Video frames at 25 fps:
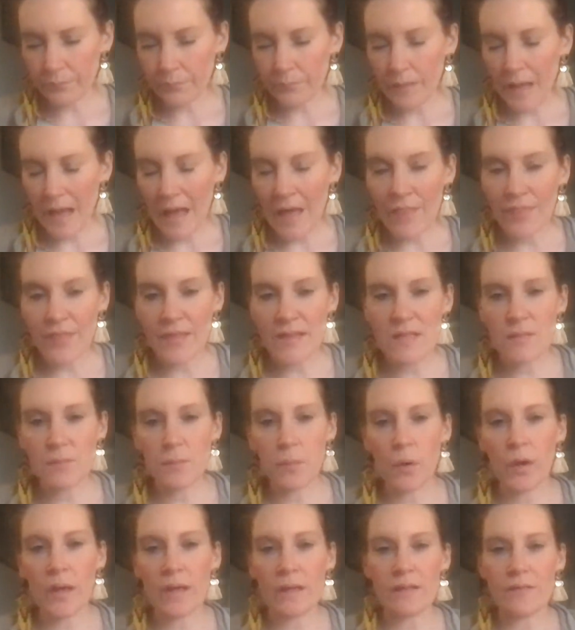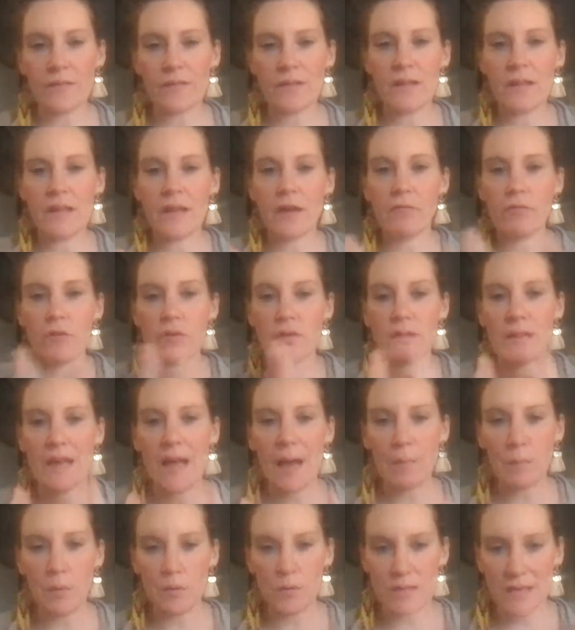At this point, the
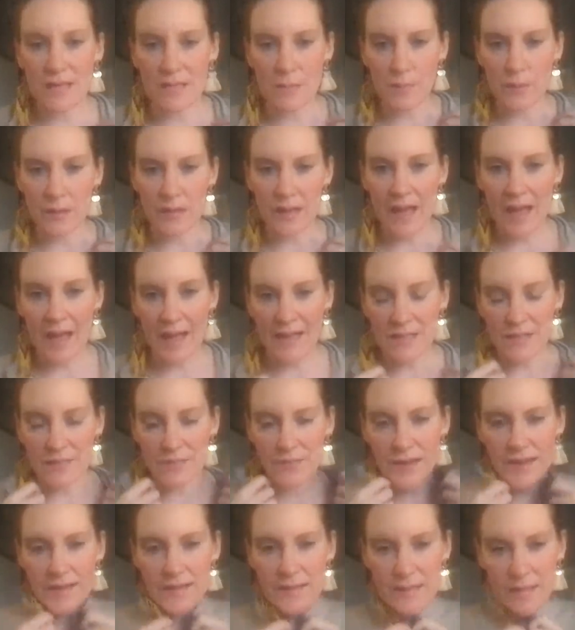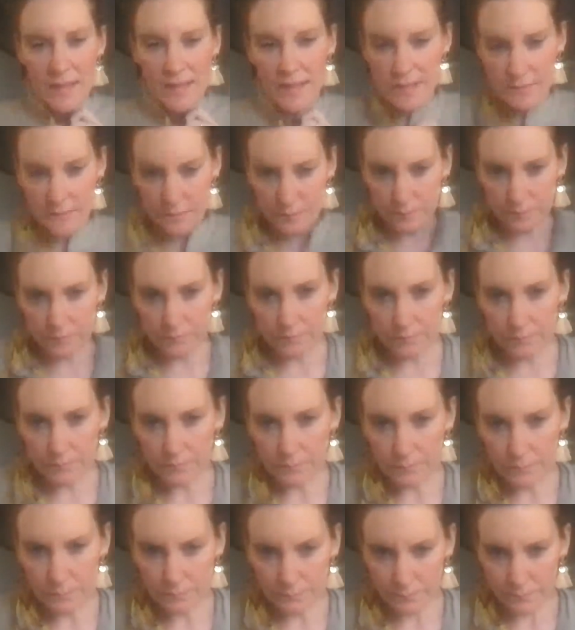Hieros Gamos has been activated,
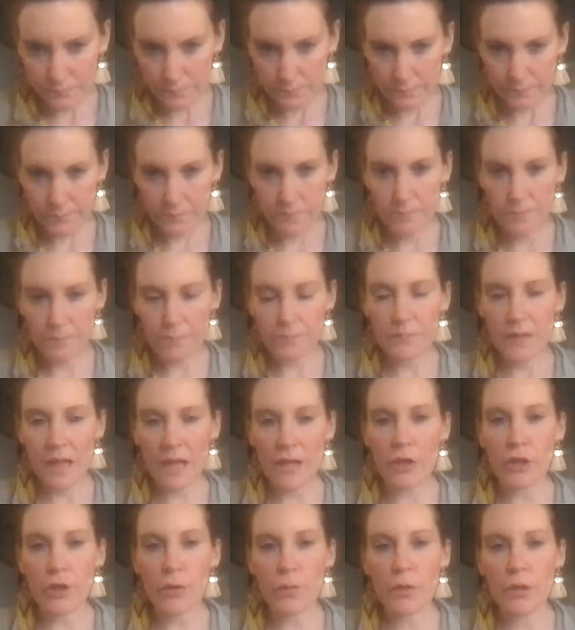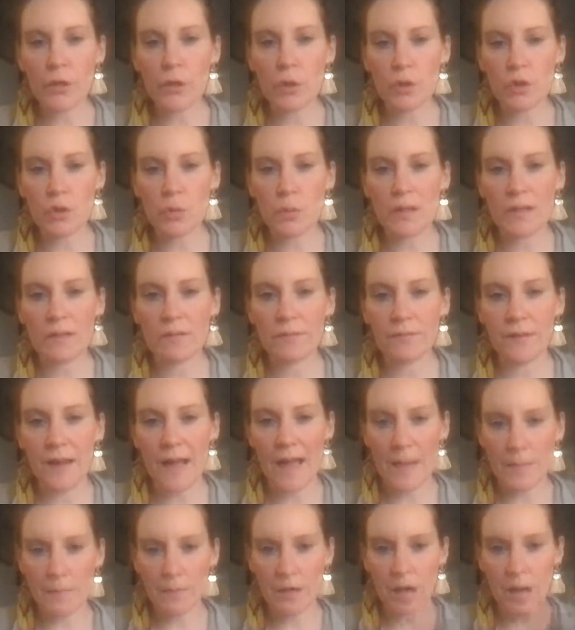and you and your twin
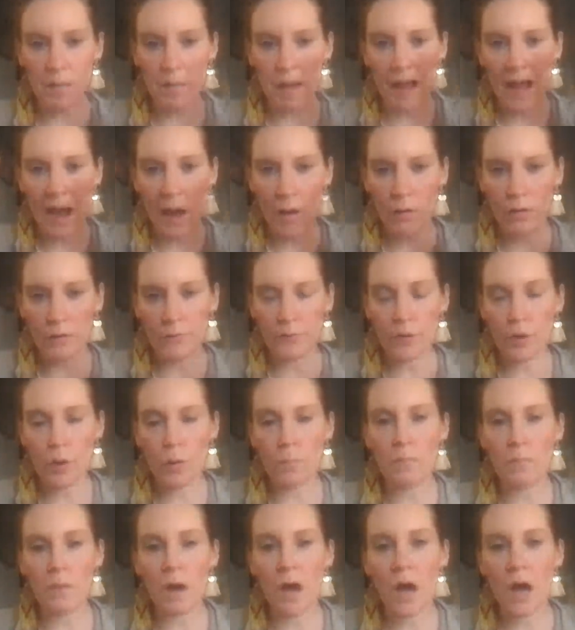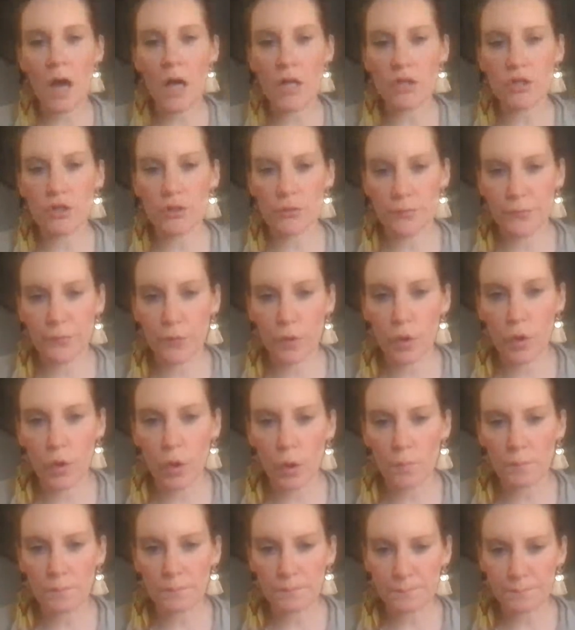flame come out of your merged
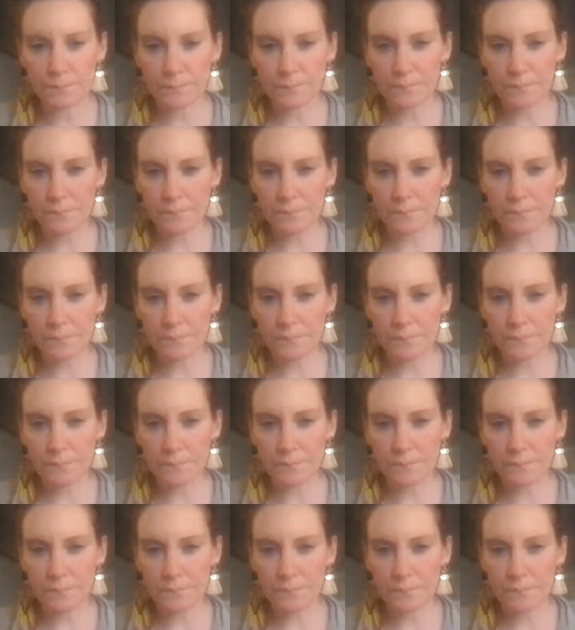form,